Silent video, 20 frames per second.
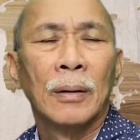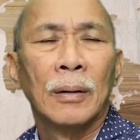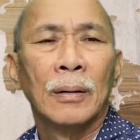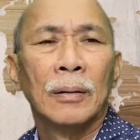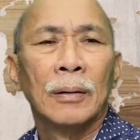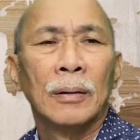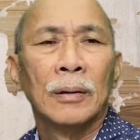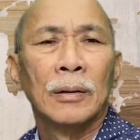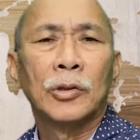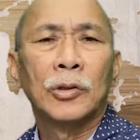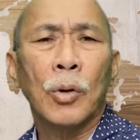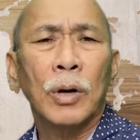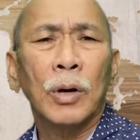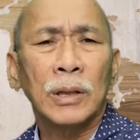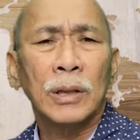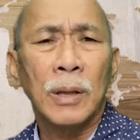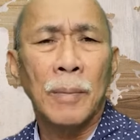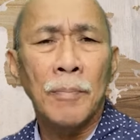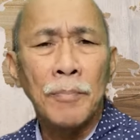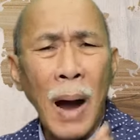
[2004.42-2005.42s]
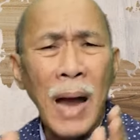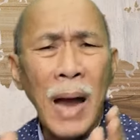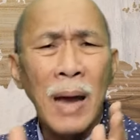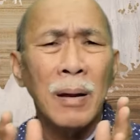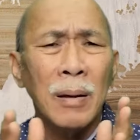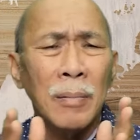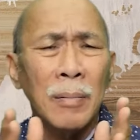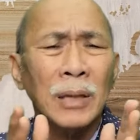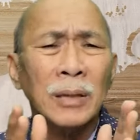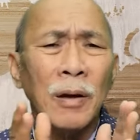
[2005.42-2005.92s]
So as
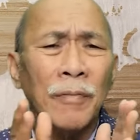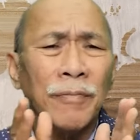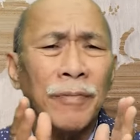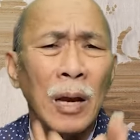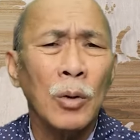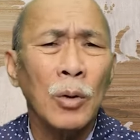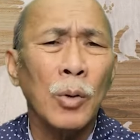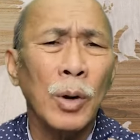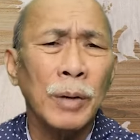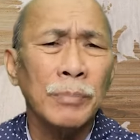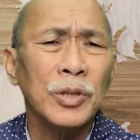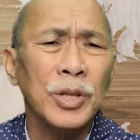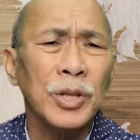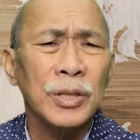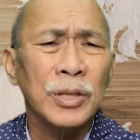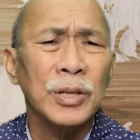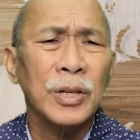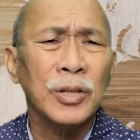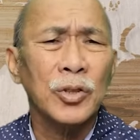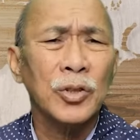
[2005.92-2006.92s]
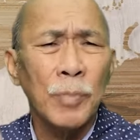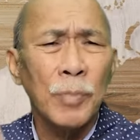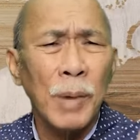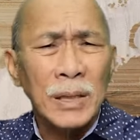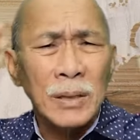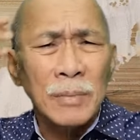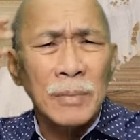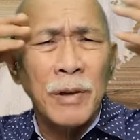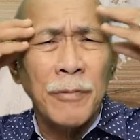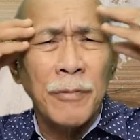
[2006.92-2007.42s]
a follower of Jesus, you must
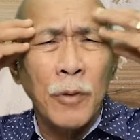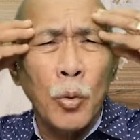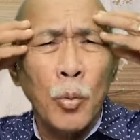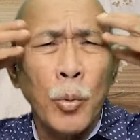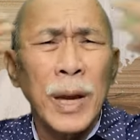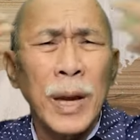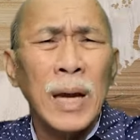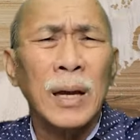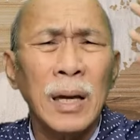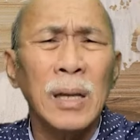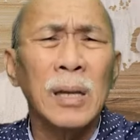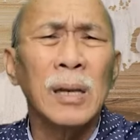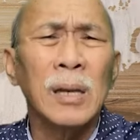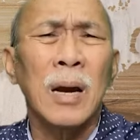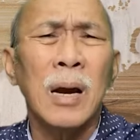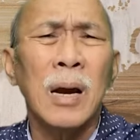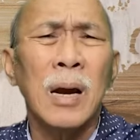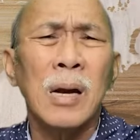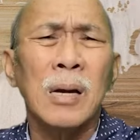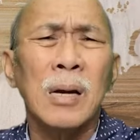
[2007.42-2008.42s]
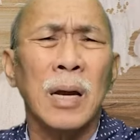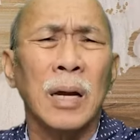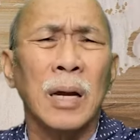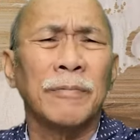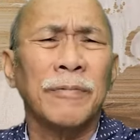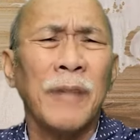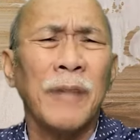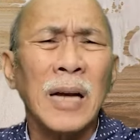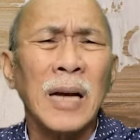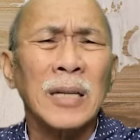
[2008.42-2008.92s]
be quick in learning,
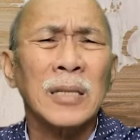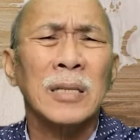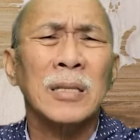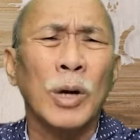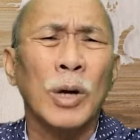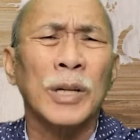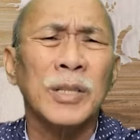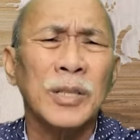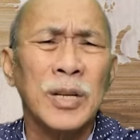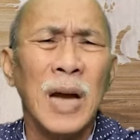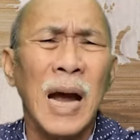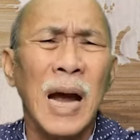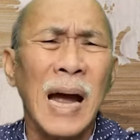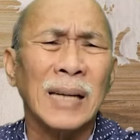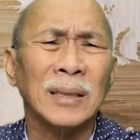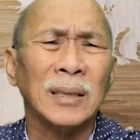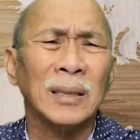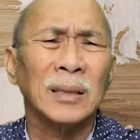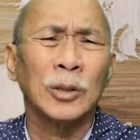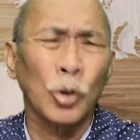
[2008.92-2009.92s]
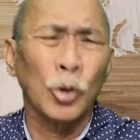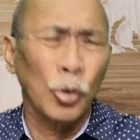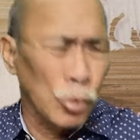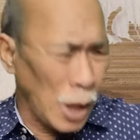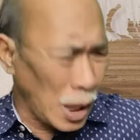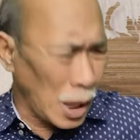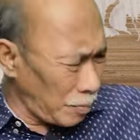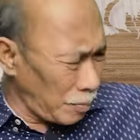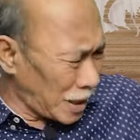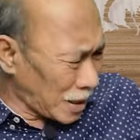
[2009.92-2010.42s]
fast to adjust. Do
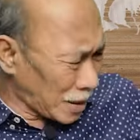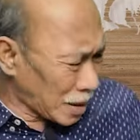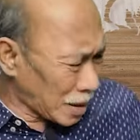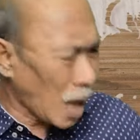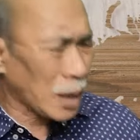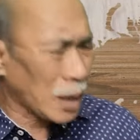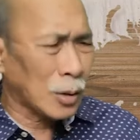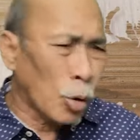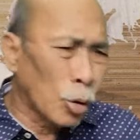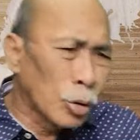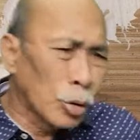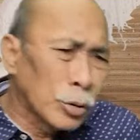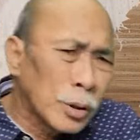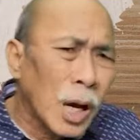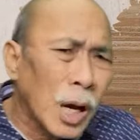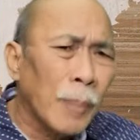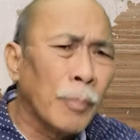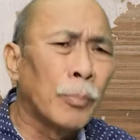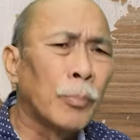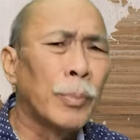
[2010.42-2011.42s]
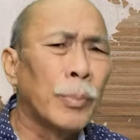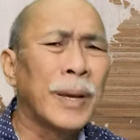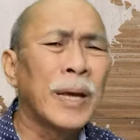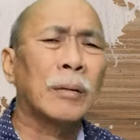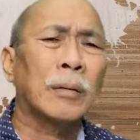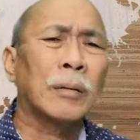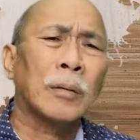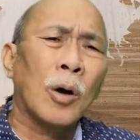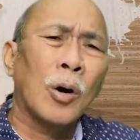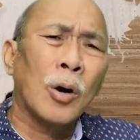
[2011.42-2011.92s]
not be stuck on the
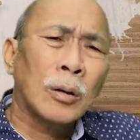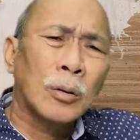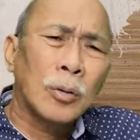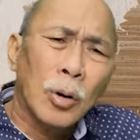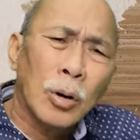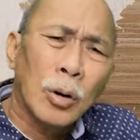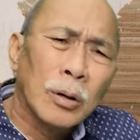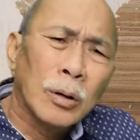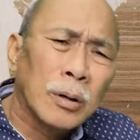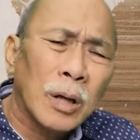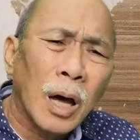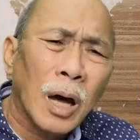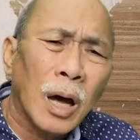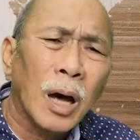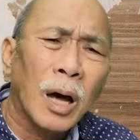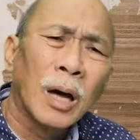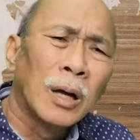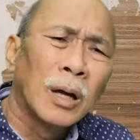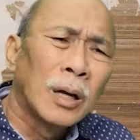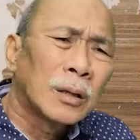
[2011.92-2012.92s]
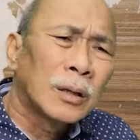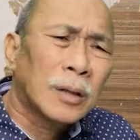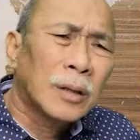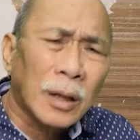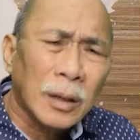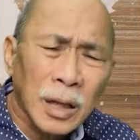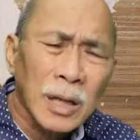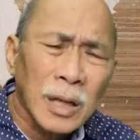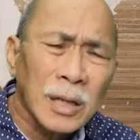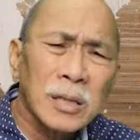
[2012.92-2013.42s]
method, on the
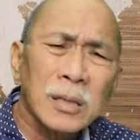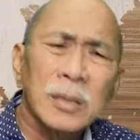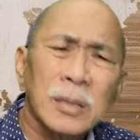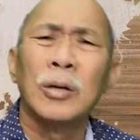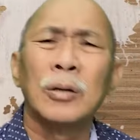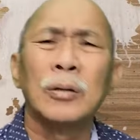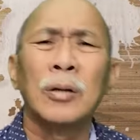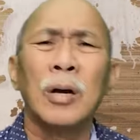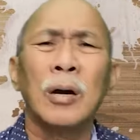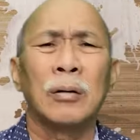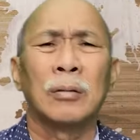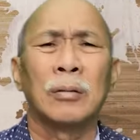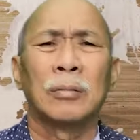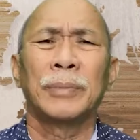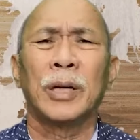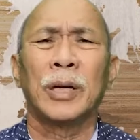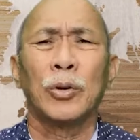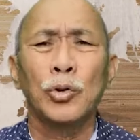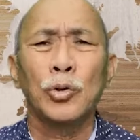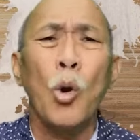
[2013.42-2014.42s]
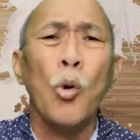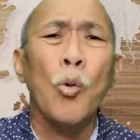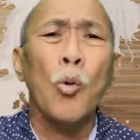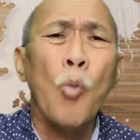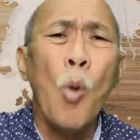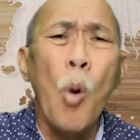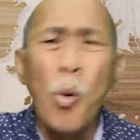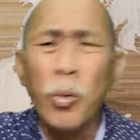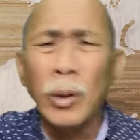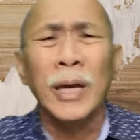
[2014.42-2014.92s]
tradition, no. Because you are
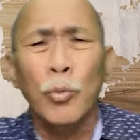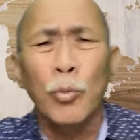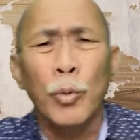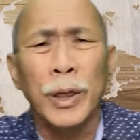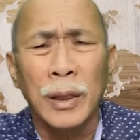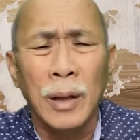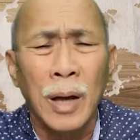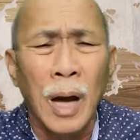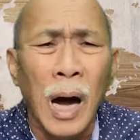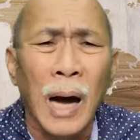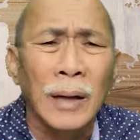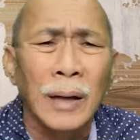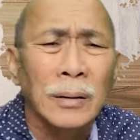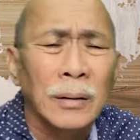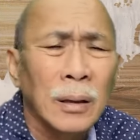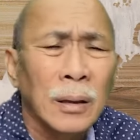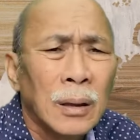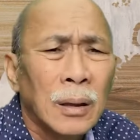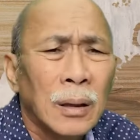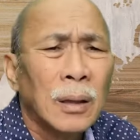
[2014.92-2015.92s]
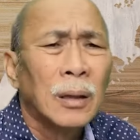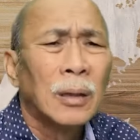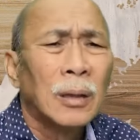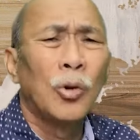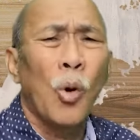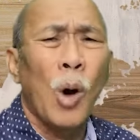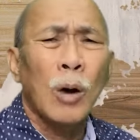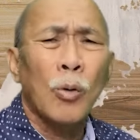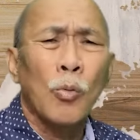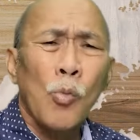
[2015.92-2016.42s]
walking with God.
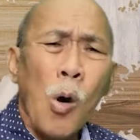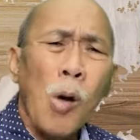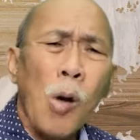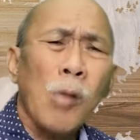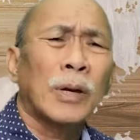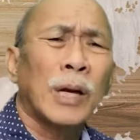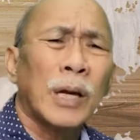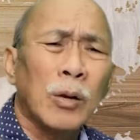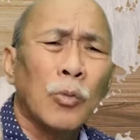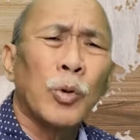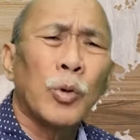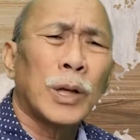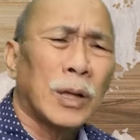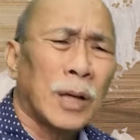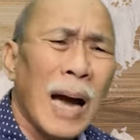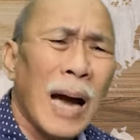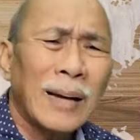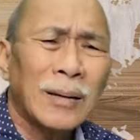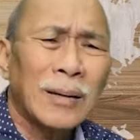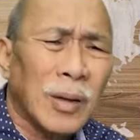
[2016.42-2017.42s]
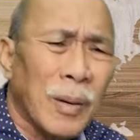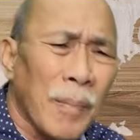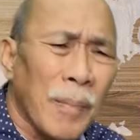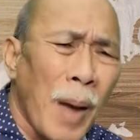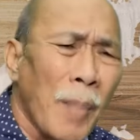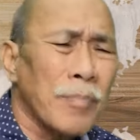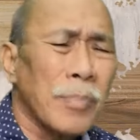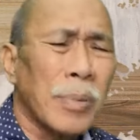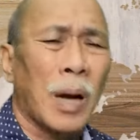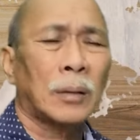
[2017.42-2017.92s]
You are walking with God,
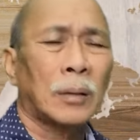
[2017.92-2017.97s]
remember.